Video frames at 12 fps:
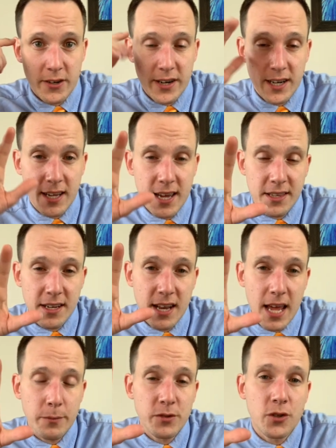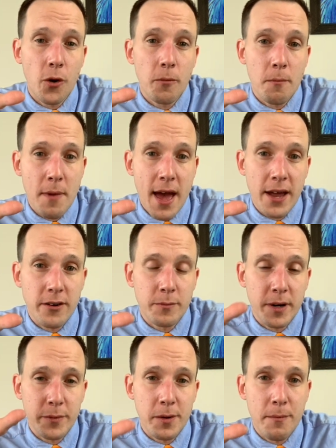And again, the names don't matter, but
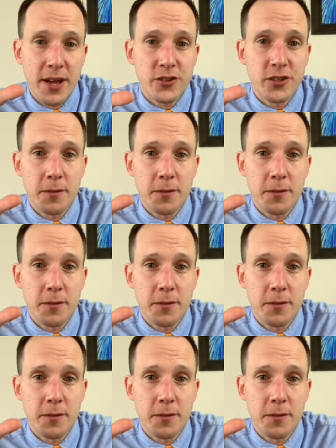I'm going to mention the